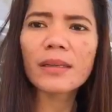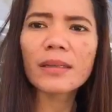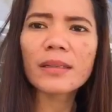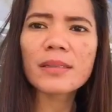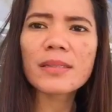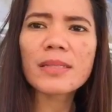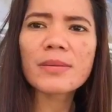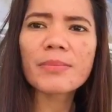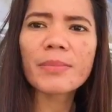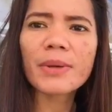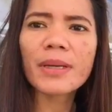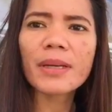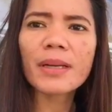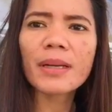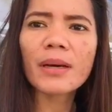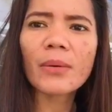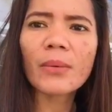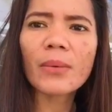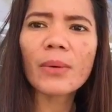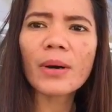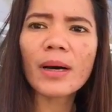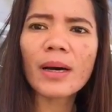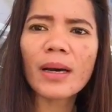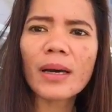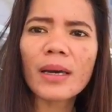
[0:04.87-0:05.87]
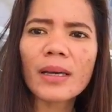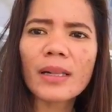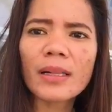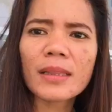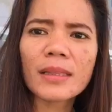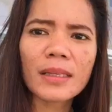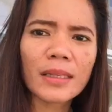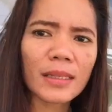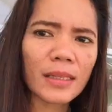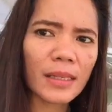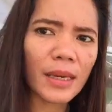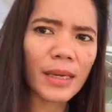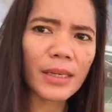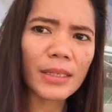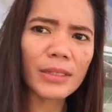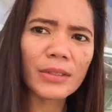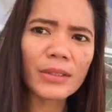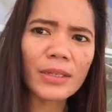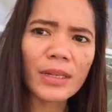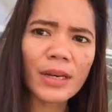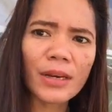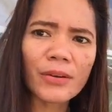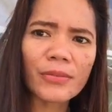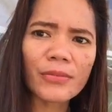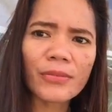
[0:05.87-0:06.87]
It's been a while that I
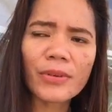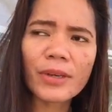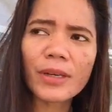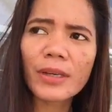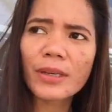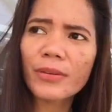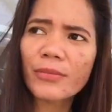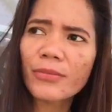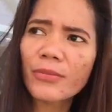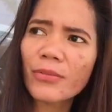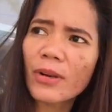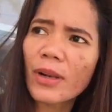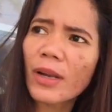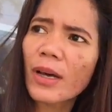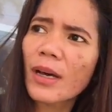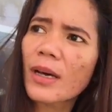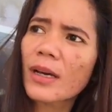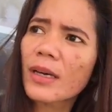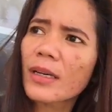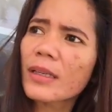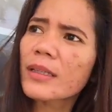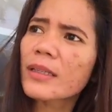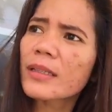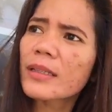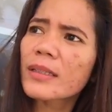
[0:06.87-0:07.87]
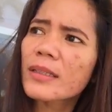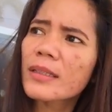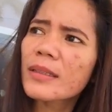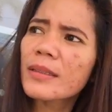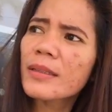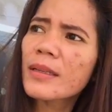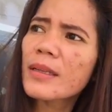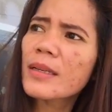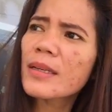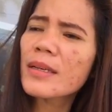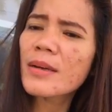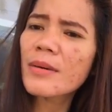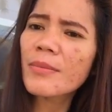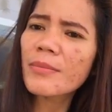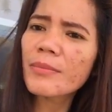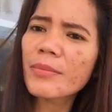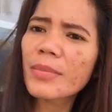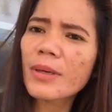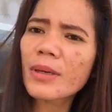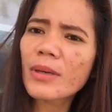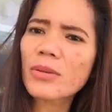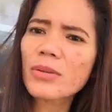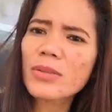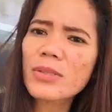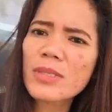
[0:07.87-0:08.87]
don't have a vlog
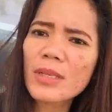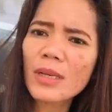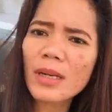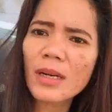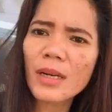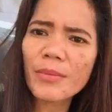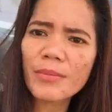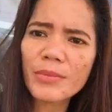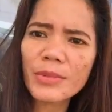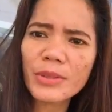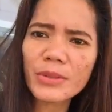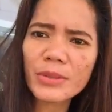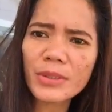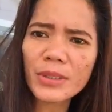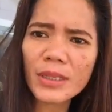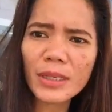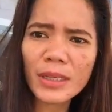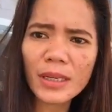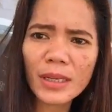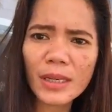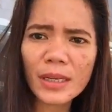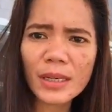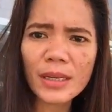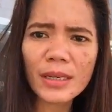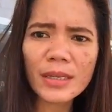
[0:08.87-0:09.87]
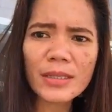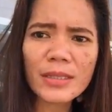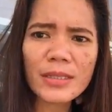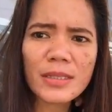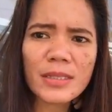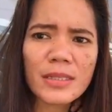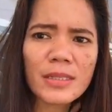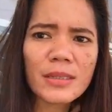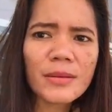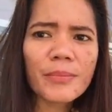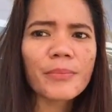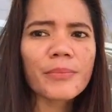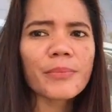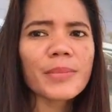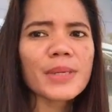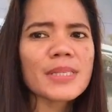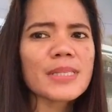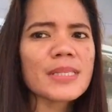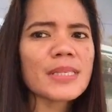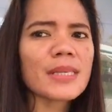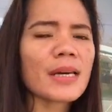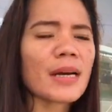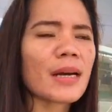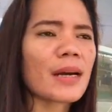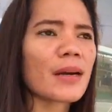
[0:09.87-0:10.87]
because alam niyo na guys,
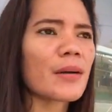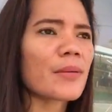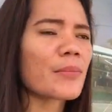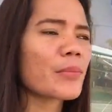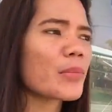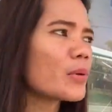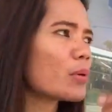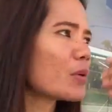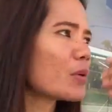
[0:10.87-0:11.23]
busy ang